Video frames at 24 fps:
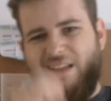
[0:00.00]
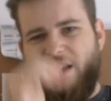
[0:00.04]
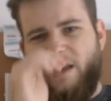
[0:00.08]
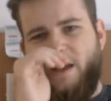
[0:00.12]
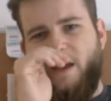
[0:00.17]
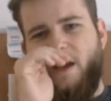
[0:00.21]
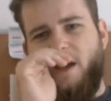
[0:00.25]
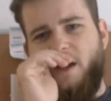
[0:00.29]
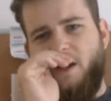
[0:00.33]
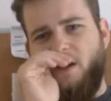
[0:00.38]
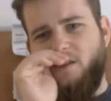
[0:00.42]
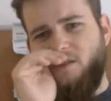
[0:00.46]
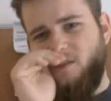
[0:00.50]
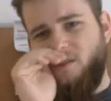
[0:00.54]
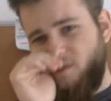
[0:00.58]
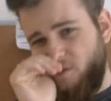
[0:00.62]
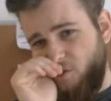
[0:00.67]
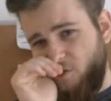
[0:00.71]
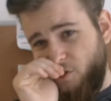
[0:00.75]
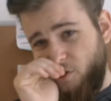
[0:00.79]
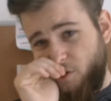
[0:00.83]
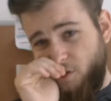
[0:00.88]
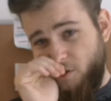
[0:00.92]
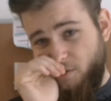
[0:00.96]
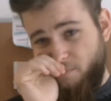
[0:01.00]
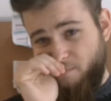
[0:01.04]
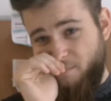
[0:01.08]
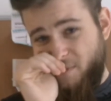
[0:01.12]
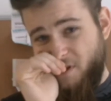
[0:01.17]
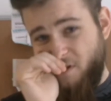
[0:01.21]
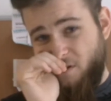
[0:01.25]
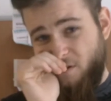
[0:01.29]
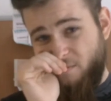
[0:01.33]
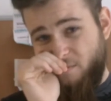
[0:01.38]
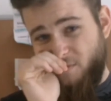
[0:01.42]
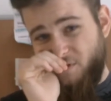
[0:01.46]
It should be
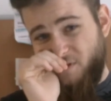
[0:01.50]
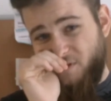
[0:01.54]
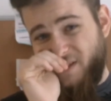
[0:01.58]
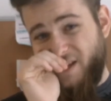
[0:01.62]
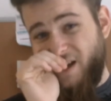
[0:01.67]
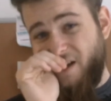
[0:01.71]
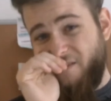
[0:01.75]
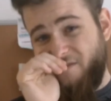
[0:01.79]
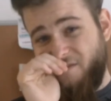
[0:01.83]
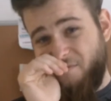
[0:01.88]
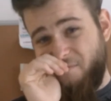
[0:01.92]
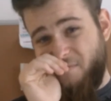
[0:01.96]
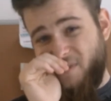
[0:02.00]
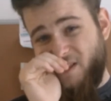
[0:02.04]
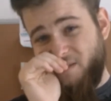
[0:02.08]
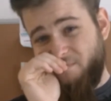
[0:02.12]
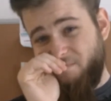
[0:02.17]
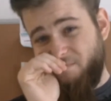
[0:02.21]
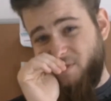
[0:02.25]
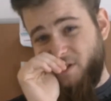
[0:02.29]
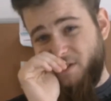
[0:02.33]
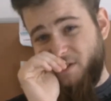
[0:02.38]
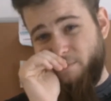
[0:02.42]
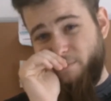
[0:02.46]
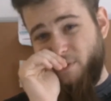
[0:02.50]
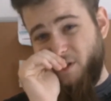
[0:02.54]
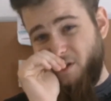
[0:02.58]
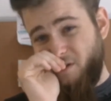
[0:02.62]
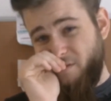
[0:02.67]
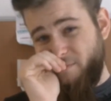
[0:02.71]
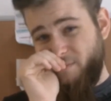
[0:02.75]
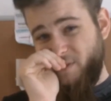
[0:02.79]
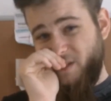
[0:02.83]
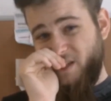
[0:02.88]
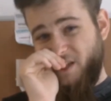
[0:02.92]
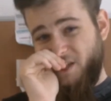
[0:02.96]
almost 500,000 possible
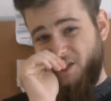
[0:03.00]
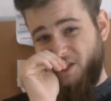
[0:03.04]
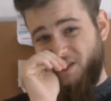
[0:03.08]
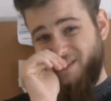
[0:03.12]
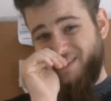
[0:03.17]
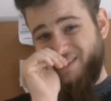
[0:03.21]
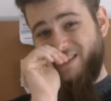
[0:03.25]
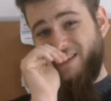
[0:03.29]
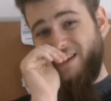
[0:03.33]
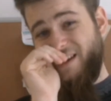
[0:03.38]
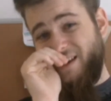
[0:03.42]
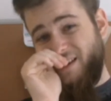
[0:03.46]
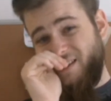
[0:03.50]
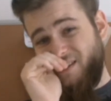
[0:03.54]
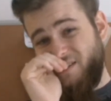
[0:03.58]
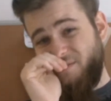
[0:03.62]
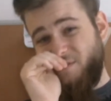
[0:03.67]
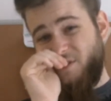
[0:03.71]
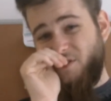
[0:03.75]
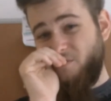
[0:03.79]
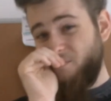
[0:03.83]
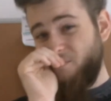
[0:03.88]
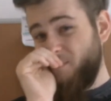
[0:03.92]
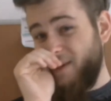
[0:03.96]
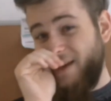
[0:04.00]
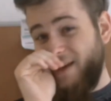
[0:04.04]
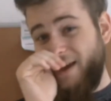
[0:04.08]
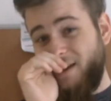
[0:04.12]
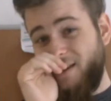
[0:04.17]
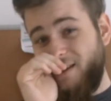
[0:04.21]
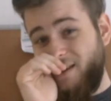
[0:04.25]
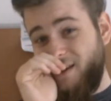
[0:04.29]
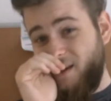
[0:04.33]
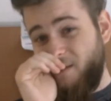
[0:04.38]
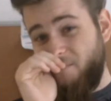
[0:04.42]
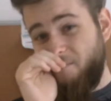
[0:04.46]
combinations again, assuming I
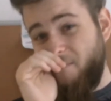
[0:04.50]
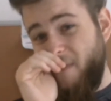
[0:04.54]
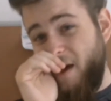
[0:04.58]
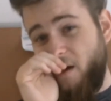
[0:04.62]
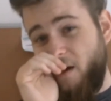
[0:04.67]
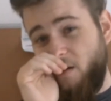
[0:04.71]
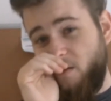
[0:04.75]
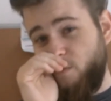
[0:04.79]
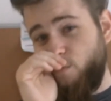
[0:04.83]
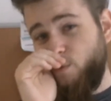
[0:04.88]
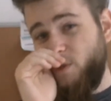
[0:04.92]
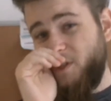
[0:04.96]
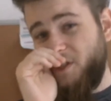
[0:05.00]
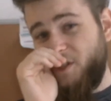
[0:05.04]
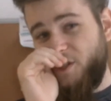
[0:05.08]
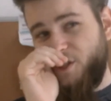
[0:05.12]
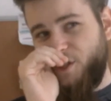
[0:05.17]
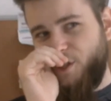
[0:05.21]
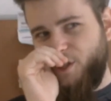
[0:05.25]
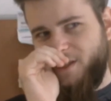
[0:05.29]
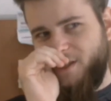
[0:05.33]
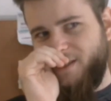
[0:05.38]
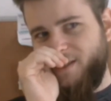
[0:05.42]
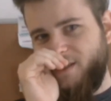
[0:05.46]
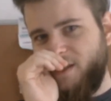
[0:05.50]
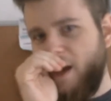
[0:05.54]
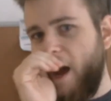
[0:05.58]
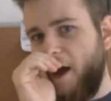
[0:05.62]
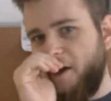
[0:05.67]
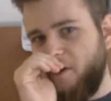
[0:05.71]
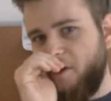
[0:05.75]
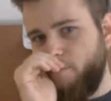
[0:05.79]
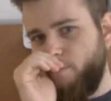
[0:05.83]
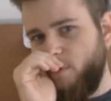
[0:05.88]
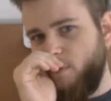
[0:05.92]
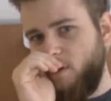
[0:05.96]
can math, which is
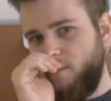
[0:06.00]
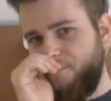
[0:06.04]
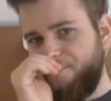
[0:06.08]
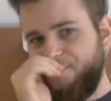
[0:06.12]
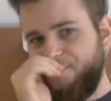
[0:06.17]
arguable.